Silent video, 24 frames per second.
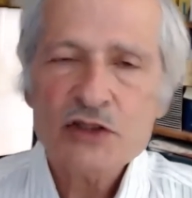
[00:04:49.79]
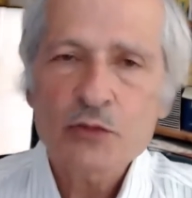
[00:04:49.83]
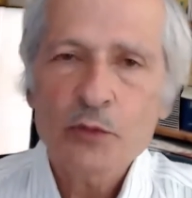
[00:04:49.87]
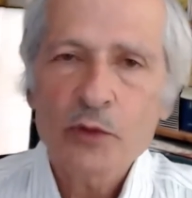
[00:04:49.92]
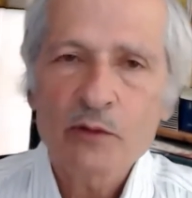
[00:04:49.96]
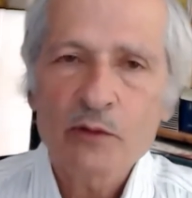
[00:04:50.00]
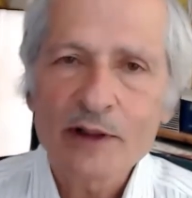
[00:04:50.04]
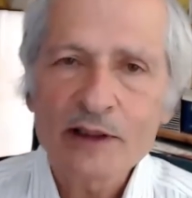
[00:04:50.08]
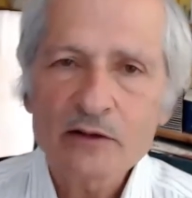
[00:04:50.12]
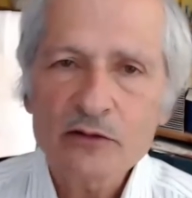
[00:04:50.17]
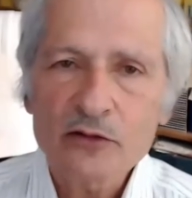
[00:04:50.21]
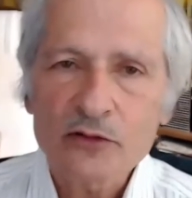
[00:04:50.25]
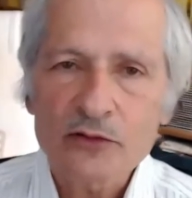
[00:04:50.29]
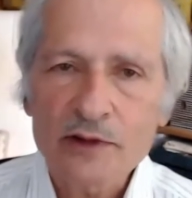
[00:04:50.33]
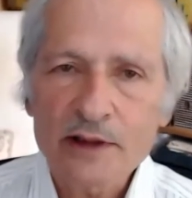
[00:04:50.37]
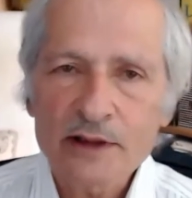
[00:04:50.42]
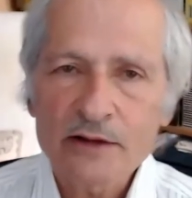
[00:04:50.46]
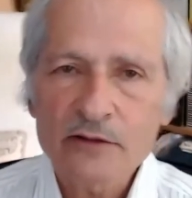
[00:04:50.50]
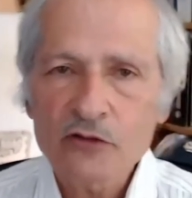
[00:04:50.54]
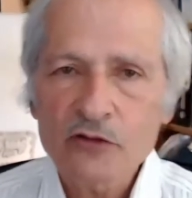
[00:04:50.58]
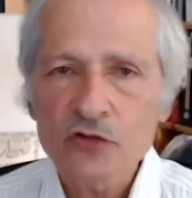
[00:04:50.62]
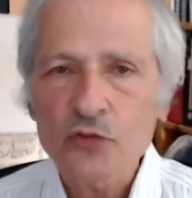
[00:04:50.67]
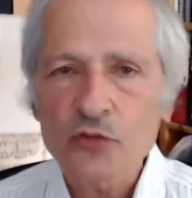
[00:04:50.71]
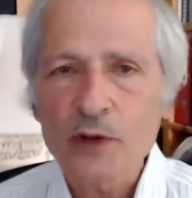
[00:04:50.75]
We went
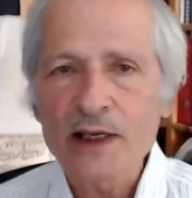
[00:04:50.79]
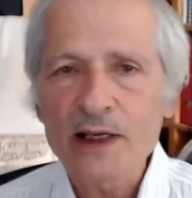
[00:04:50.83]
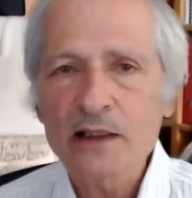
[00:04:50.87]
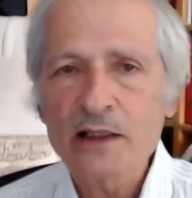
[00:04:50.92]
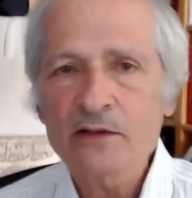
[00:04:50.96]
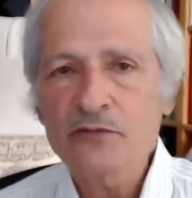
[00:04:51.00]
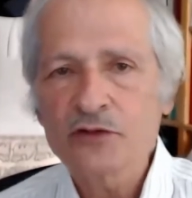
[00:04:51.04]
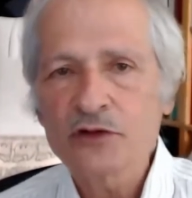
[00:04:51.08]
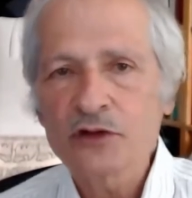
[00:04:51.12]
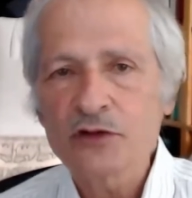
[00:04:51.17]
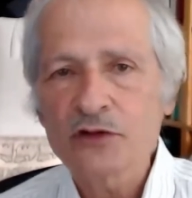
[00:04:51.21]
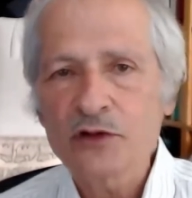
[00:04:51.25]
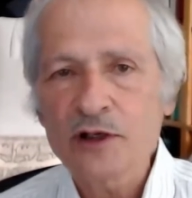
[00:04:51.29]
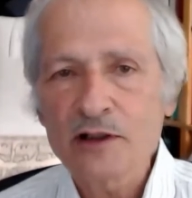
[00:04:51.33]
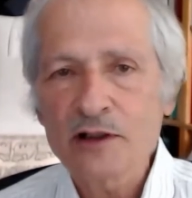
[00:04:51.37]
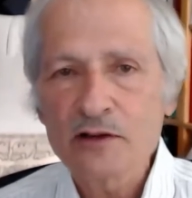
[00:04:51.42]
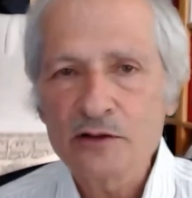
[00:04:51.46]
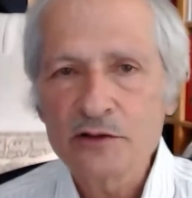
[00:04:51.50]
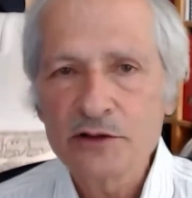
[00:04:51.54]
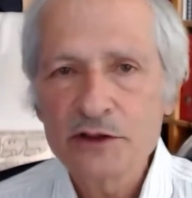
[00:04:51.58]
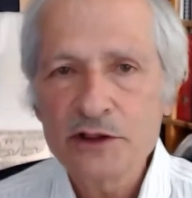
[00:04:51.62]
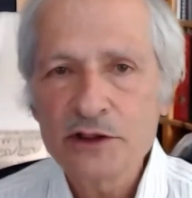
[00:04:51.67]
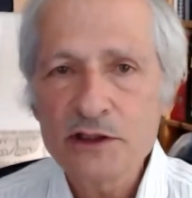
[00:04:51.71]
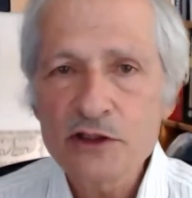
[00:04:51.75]
around 12
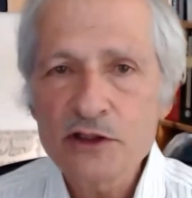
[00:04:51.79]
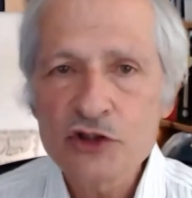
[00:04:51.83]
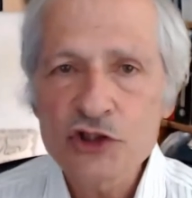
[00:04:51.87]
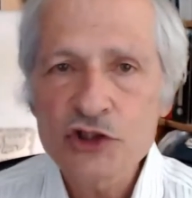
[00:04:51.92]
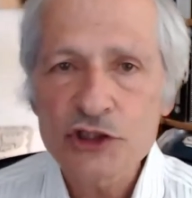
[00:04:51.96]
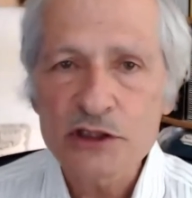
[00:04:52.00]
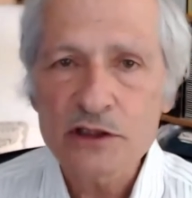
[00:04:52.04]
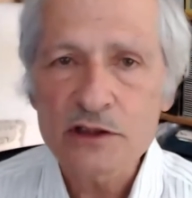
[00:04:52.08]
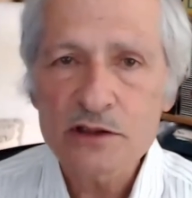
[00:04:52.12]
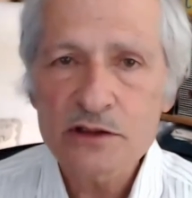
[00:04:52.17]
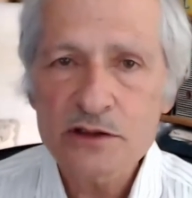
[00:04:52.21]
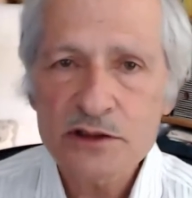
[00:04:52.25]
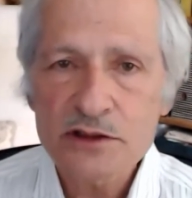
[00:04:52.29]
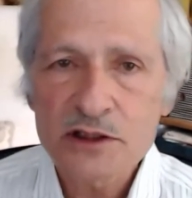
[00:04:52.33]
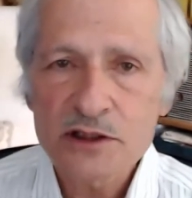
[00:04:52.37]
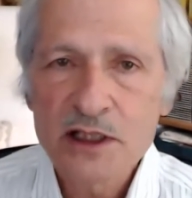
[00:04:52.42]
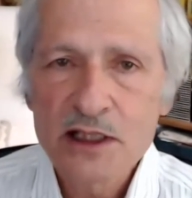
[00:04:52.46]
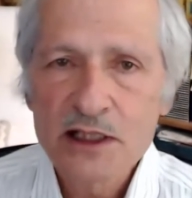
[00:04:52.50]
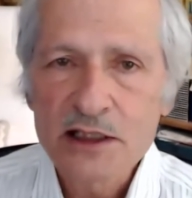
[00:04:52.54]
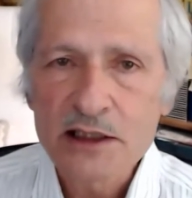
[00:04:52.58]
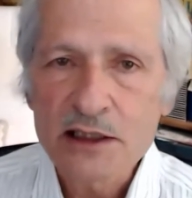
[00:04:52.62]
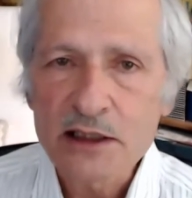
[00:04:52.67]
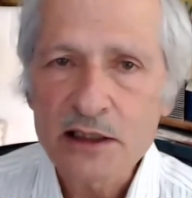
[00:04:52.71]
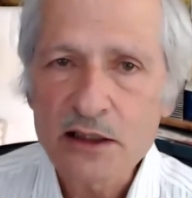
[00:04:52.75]
DGs
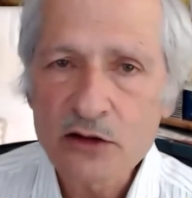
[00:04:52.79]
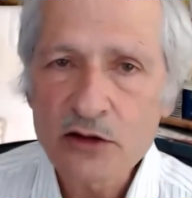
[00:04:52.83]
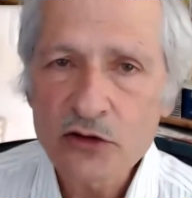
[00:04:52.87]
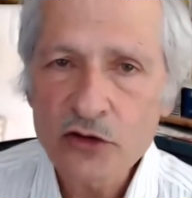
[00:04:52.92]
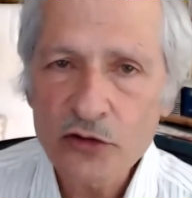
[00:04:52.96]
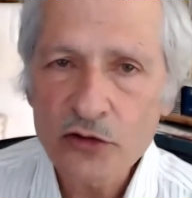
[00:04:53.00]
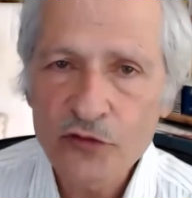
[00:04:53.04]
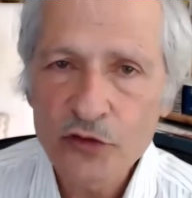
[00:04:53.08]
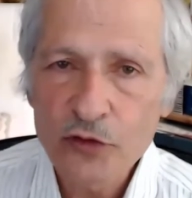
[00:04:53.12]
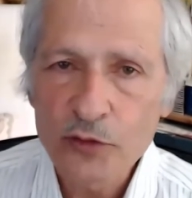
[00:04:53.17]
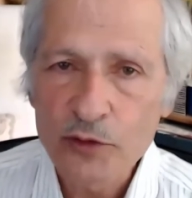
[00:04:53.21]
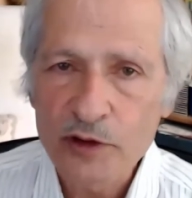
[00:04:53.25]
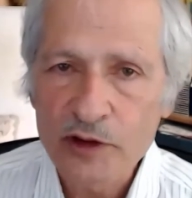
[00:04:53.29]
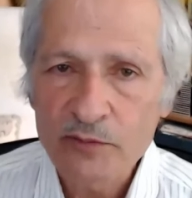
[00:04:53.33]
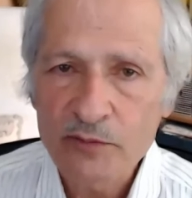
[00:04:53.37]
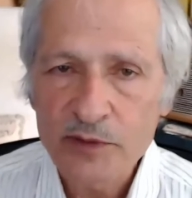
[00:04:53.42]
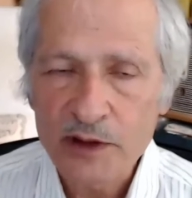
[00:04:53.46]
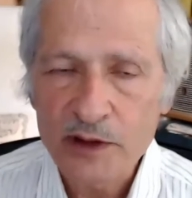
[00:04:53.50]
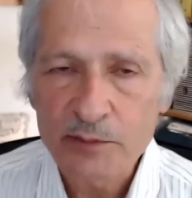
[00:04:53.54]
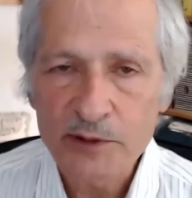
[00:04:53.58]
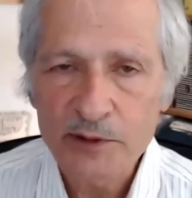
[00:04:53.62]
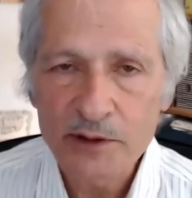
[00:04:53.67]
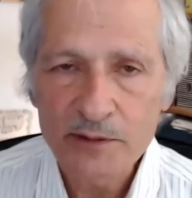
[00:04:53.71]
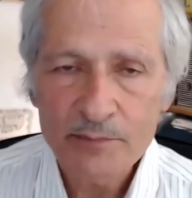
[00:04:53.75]
interviewing
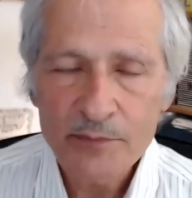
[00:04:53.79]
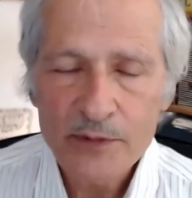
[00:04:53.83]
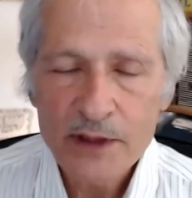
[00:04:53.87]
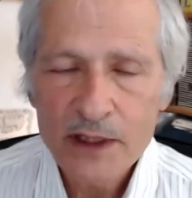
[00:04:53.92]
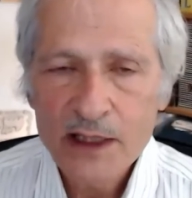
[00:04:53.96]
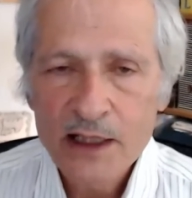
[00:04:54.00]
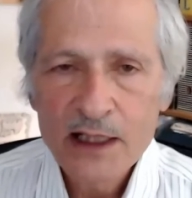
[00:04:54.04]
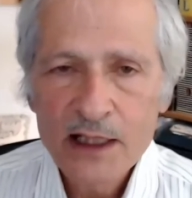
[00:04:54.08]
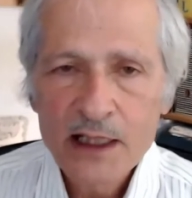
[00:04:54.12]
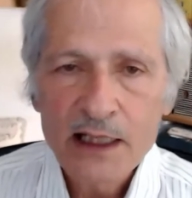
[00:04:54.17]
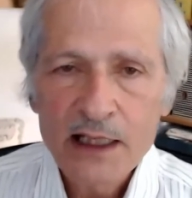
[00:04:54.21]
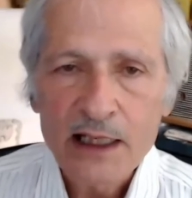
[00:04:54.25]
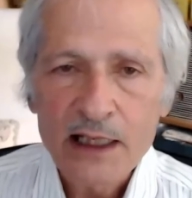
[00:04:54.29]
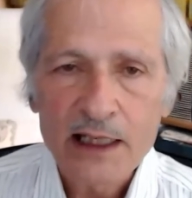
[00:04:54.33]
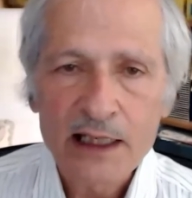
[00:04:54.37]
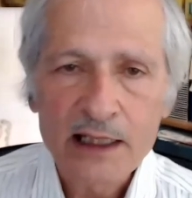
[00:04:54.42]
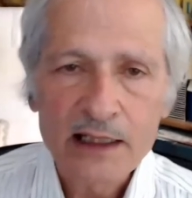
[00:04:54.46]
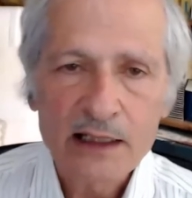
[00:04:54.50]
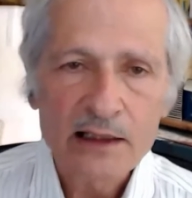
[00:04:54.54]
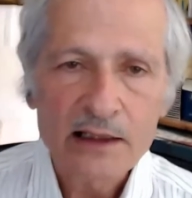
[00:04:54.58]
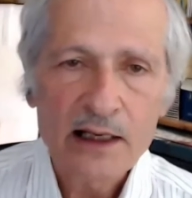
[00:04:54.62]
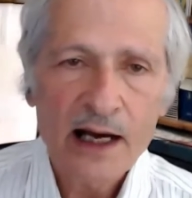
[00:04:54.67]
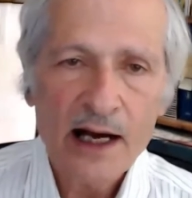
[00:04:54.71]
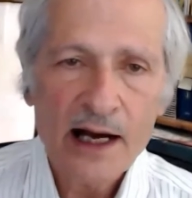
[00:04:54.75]
people,
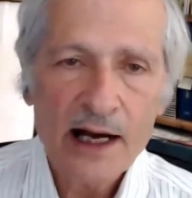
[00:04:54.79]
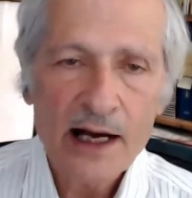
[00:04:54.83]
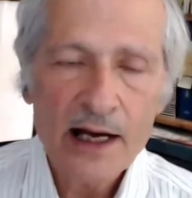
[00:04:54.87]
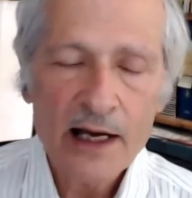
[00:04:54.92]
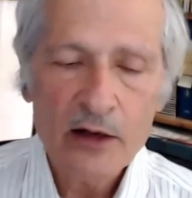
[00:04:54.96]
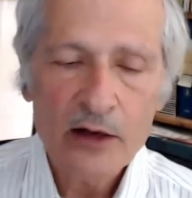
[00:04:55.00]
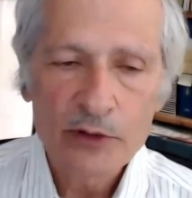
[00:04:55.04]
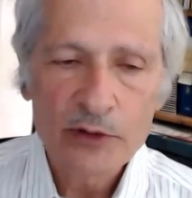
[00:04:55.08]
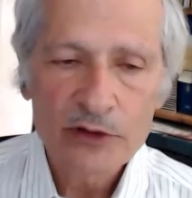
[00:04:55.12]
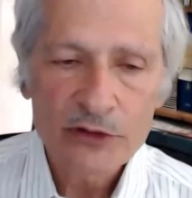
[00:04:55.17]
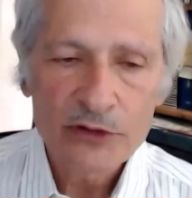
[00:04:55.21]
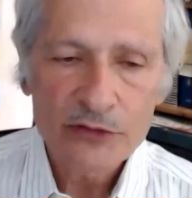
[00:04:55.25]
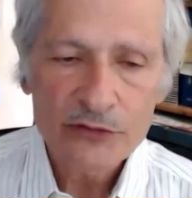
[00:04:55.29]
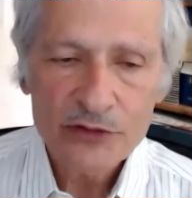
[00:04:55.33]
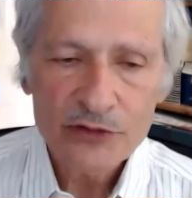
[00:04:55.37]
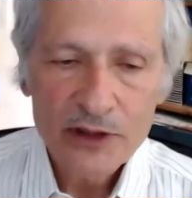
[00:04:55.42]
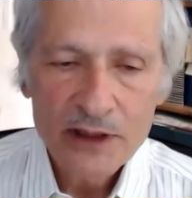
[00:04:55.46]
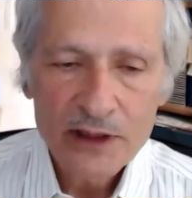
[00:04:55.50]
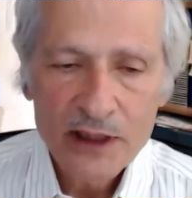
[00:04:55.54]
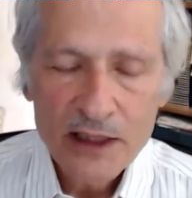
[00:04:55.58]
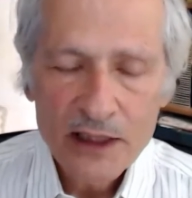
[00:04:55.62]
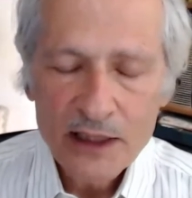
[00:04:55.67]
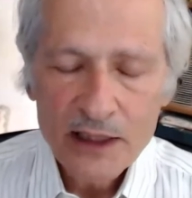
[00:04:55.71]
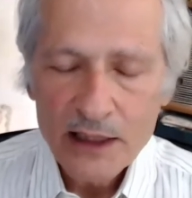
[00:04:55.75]
and I was
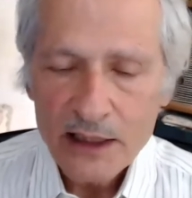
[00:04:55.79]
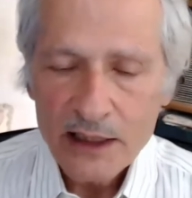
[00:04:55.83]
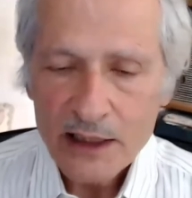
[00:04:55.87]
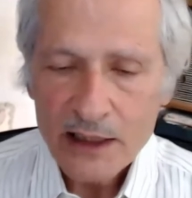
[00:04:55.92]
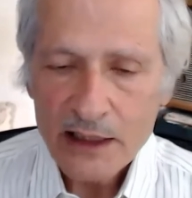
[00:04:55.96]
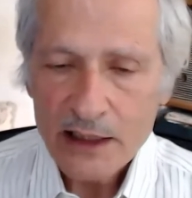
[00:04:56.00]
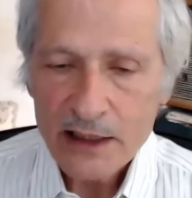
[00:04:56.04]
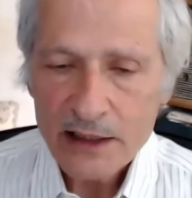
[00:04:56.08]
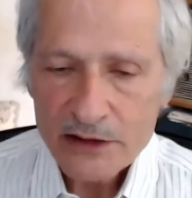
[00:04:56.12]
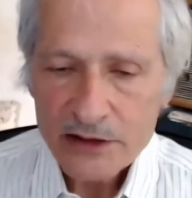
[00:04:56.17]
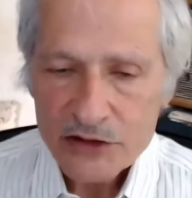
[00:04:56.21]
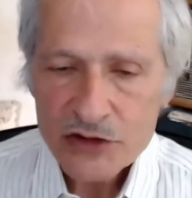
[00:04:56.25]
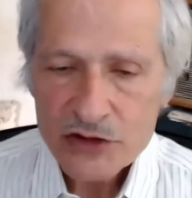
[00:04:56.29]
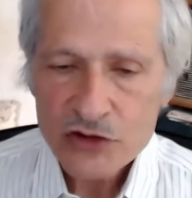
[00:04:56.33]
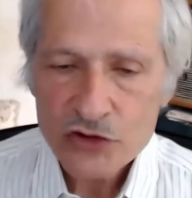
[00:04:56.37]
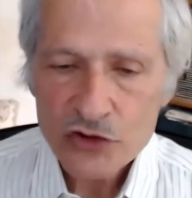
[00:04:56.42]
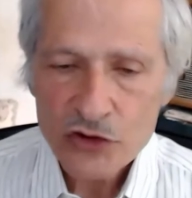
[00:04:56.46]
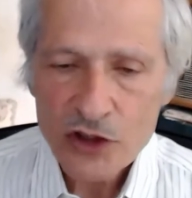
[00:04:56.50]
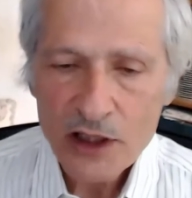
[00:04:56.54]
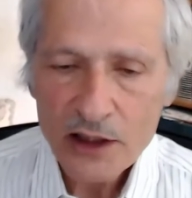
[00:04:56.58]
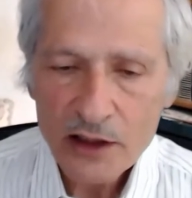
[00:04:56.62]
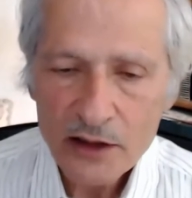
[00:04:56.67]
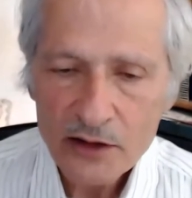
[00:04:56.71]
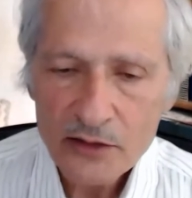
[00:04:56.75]
uh,
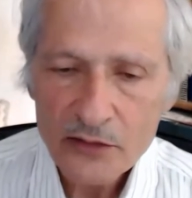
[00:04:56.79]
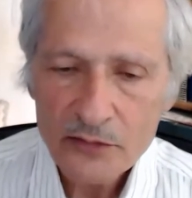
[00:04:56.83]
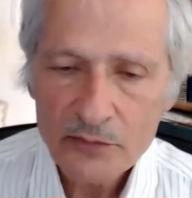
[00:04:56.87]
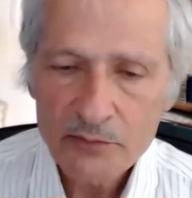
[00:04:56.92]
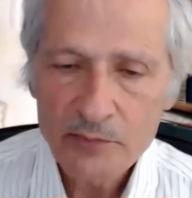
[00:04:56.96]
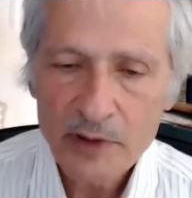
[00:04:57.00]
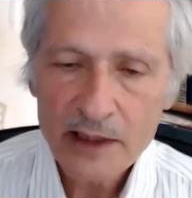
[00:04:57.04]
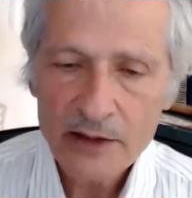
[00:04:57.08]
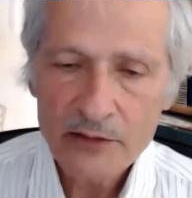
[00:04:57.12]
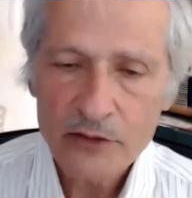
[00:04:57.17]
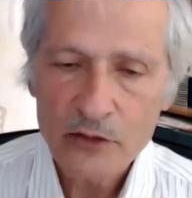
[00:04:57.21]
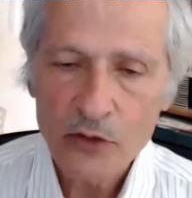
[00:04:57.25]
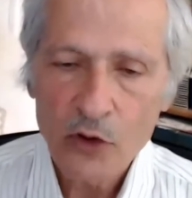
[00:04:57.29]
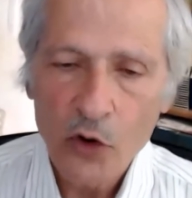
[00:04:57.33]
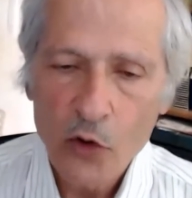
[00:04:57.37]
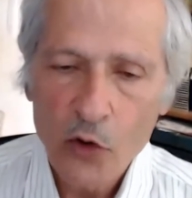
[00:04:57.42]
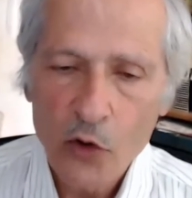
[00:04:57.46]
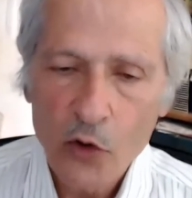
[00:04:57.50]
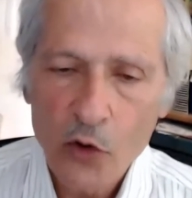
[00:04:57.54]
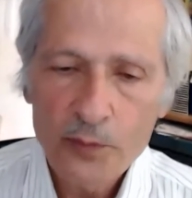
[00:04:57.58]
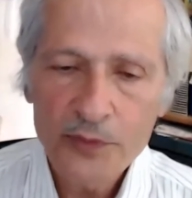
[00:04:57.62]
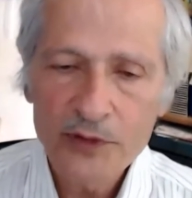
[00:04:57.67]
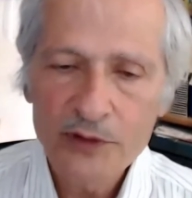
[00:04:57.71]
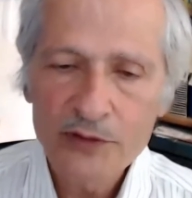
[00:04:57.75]
struck by the
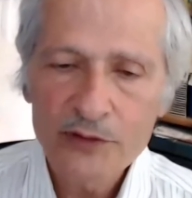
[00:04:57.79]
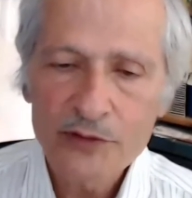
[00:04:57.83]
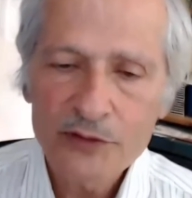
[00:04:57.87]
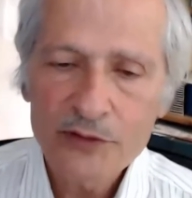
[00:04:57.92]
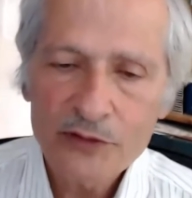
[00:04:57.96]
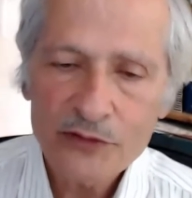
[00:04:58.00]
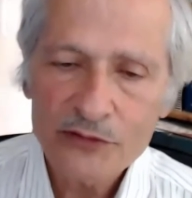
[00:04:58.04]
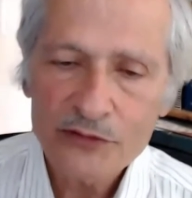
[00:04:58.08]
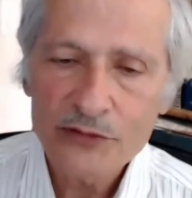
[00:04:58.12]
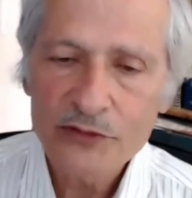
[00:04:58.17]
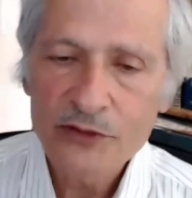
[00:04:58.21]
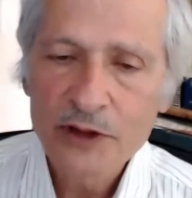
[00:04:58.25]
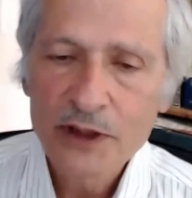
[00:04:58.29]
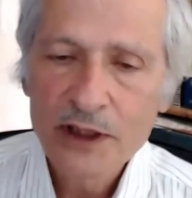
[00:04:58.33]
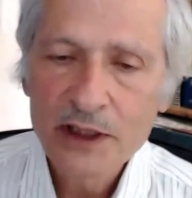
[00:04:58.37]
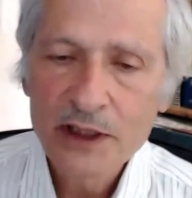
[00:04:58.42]
openness